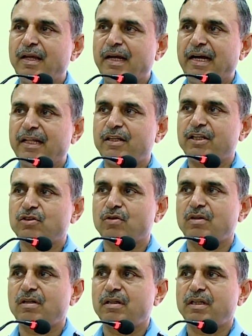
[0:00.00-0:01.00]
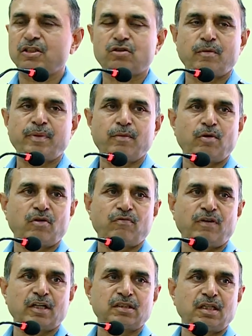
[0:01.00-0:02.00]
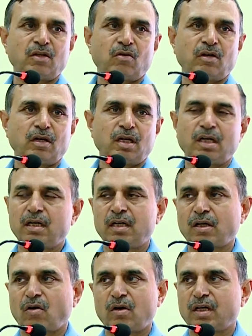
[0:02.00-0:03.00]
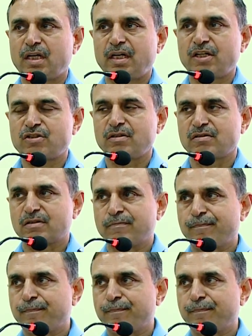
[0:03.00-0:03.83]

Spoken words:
and they should be able to function under all conditions.